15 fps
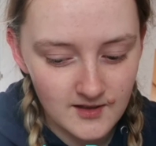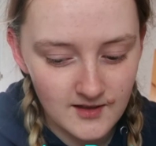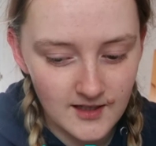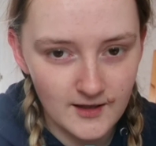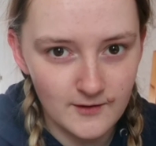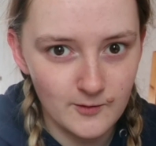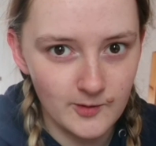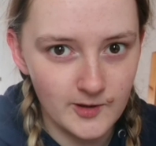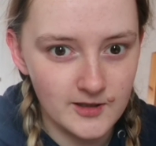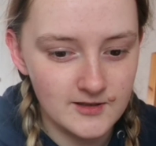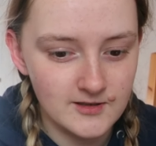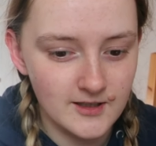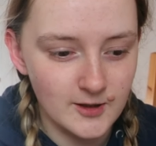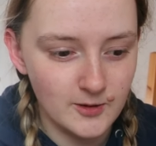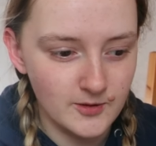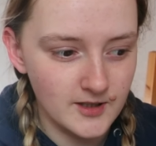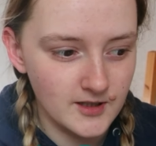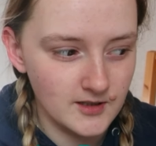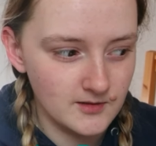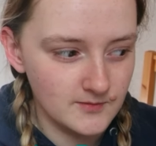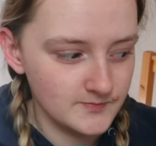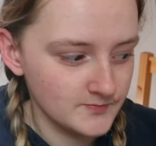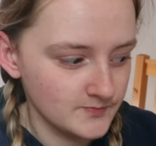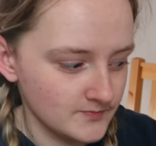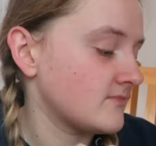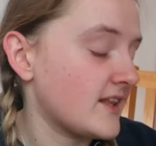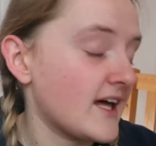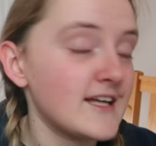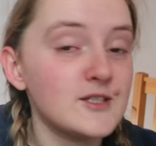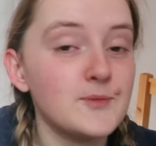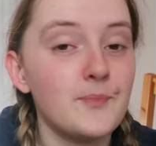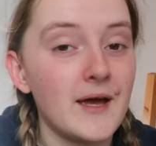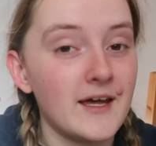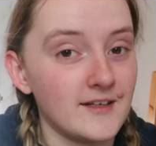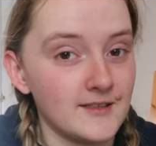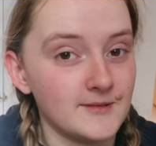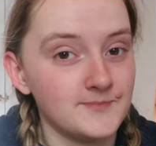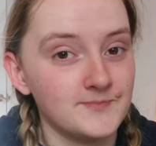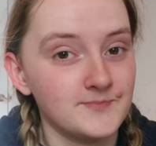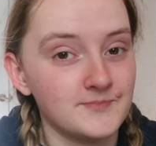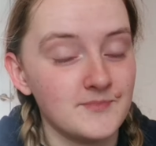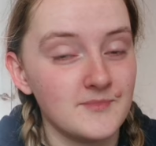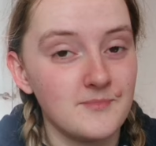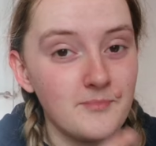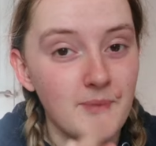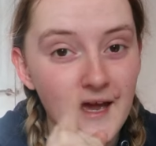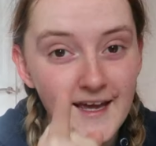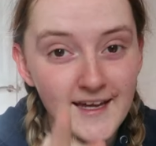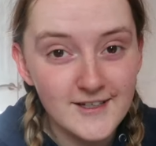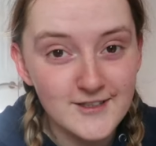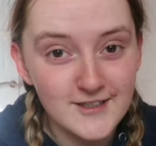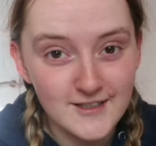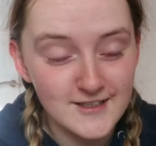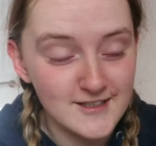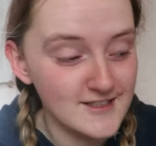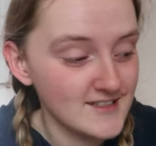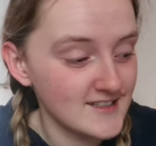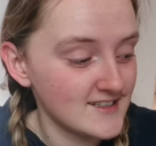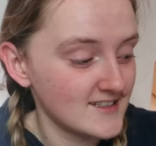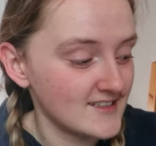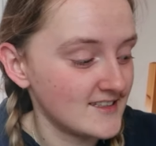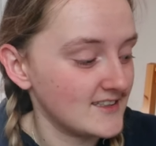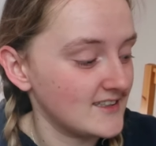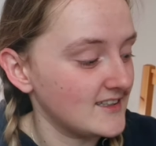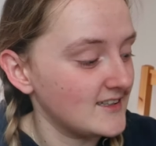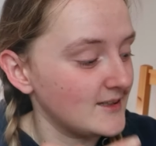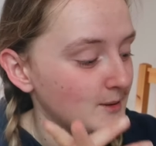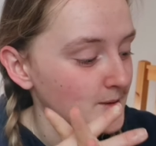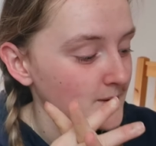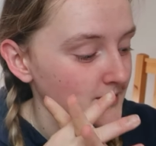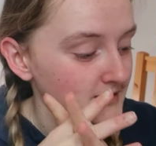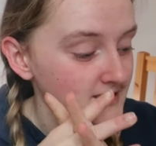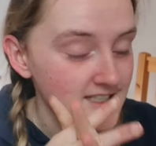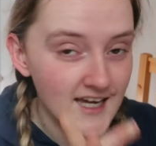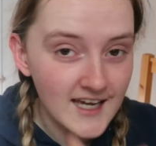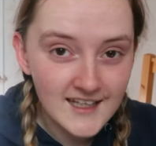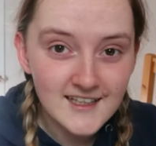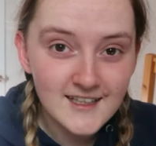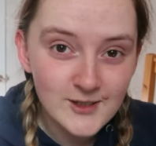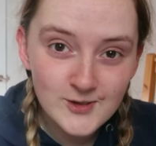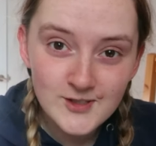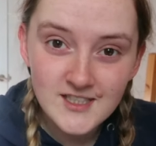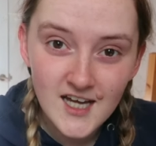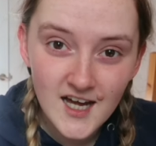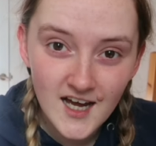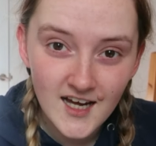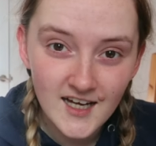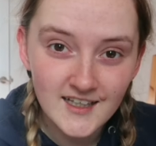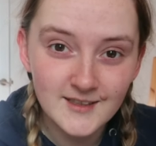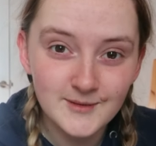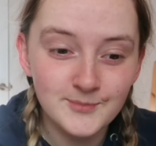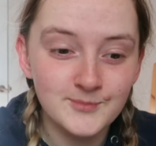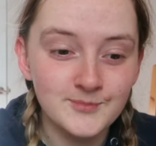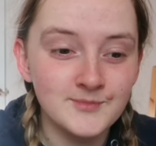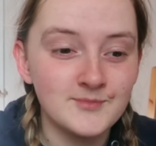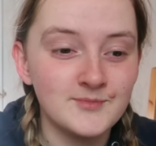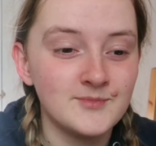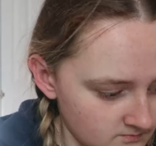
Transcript: They have a word, I know what they are. That's better. Patience. Taking your time.